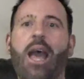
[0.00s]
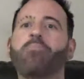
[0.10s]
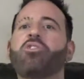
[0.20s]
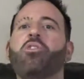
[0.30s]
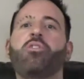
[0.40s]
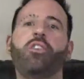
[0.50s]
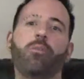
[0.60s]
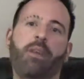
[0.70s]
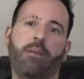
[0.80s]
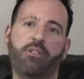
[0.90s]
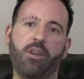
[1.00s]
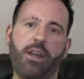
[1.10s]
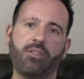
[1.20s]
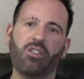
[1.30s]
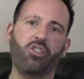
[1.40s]
absolutely you can be
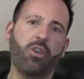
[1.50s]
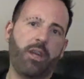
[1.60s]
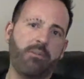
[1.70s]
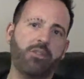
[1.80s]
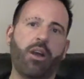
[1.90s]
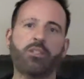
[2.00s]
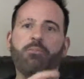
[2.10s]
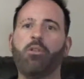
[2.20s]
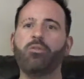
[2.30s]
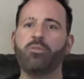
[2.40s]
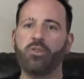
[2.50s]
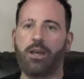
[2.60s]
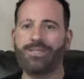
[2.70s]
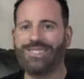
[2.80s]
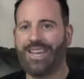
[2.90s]
hypnotized, because you're hypnotized multiple
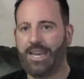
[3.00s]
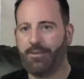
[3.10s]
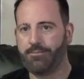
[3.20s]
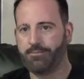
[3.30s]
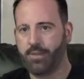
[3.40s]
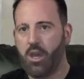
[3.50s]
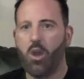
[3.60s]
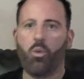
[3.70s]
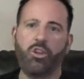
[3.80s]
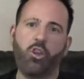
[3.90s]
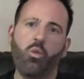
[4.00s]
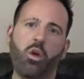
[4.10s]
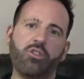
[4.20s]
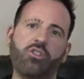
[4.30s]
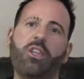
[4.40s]
times a day. When you
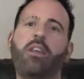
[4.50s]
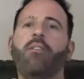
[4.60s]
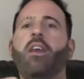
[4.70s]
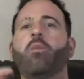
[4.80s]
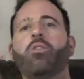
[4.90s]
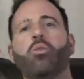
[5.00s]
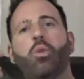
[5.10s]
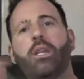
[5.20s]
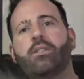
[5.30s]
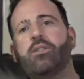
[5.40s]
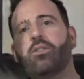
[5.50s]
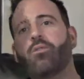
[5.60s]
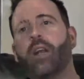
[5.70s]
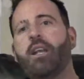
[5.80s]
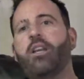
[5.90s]
watch TV, when you listen to
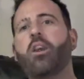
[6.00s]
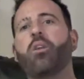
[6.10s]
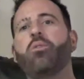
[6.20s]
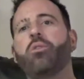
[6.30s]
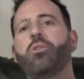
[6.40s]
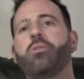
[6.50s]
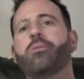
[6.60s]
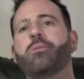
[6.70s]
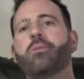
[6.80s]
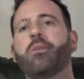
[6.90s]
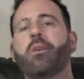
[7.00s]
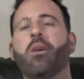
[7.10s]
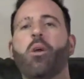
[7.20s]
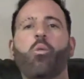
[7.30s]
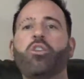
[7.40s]
radio,
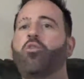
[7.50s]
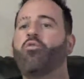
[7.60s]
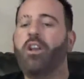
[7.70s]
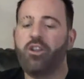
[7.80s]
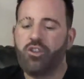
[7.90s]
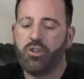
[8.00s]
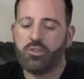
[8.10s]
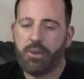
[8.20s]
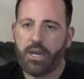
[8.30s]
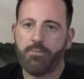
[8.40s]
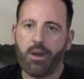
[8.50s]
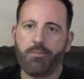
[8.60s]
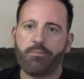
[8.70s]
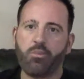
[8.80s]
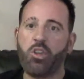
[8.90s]
when you read a newspaper,
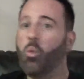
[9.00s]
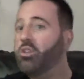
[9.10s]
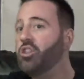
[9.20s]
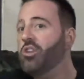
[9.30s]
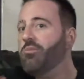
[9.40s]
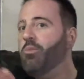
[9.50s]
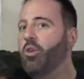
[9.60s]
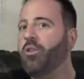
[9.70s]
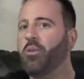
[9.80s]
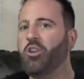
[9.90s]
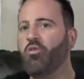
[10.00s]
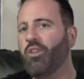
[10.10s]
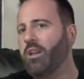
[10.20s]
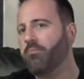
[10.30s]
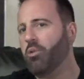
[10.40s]
when you watch a good movie, when you
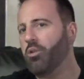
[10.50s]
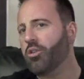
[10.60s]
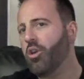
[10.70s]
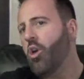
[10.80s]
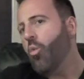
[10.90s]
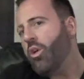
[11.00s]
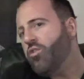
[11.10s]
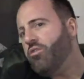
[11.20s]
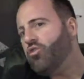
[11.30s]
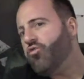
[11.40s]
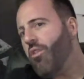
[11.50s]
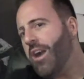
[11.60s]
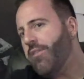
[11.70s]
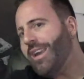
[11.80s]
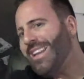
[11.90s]
read a book, when you're
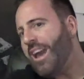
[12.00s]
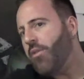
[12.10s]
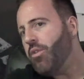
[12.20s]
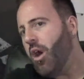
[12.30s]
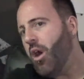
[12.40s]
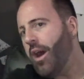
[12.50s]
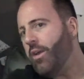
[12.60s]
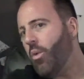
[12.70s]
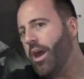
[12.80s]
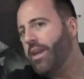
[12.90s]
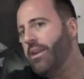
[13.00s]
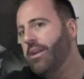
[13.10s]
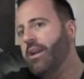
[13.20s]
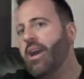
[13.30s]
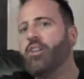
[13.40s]
driving down the highway
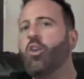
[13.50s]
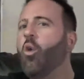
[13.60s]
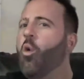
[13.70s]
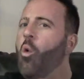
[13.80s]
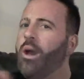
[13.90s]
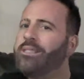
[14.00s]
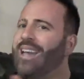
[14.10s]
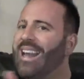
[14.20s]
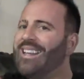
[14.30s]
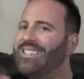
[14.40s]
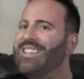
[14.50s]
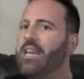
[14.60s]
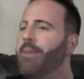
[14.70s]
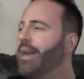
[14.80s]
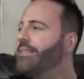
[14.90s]
and you always take the
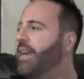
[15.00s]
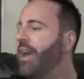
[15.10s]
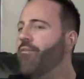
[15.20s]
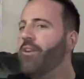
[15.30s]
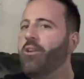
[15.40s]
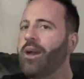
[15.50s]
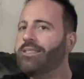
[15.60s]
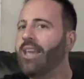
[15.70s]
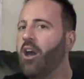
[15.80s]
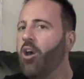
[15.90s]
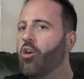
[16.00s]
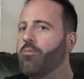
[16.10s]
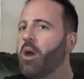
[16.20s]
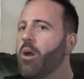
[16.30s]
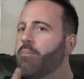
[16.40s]
same exit every night to get home,
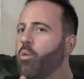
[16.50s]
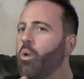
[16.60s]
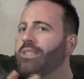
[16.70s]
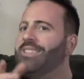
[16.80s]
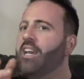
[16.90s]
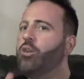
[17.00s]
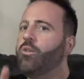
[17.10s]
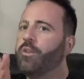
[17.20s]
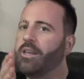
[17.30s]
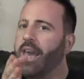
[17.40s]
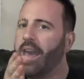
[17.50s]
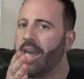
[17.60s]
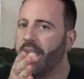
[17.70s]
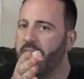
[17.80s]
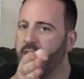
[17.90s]
but one day you
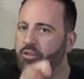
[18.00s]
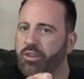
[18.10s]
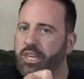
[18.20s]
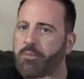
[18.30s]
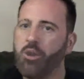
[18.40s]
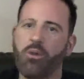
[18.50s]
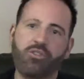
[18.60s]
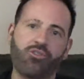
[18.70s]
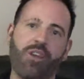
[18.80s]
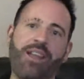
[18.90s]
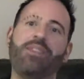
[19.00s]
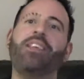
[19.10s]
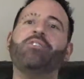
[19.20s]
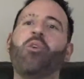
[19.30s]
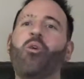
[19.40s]
forget and you keep going straight.
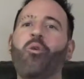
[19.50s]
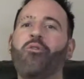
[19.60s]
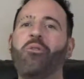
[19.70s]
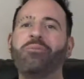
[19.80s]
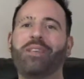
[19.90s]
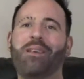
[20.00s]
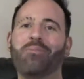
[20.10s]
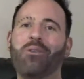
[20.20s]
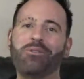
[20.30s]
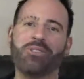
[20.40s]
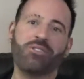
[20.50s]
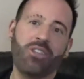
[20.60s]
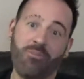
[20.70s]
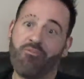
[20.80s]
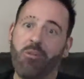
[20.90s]
These are all forms of hypnosis that
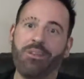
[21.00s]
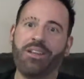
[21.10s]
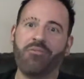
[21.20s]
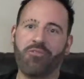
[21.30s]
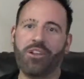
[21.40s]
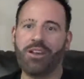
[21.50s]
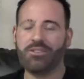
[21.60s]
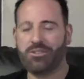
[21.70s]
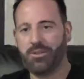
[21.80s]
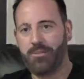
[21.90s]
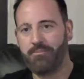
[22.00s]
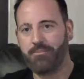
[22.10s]
you probably didn't realize until then.